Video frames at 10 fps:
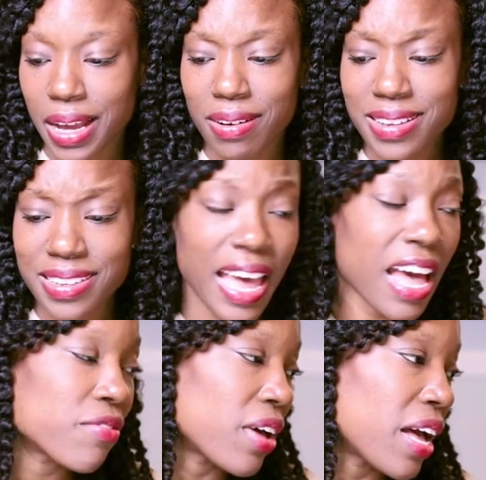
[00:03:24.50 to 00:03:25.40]
out because
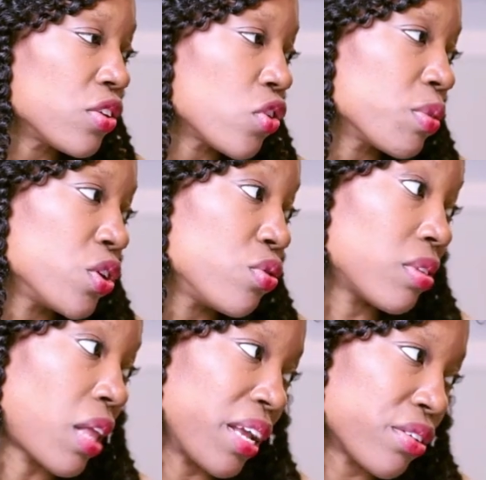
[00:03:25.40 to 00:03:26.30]
I normally use
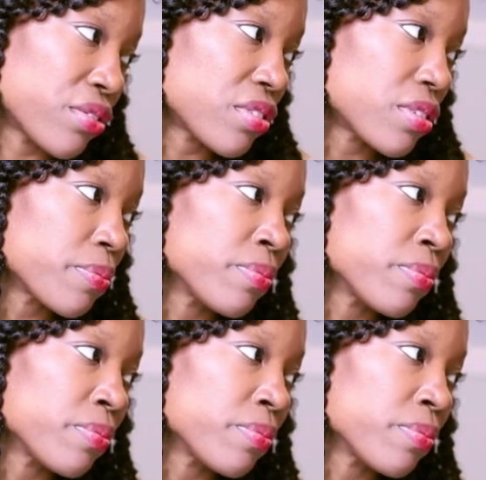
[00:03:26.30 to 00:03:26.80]
liners.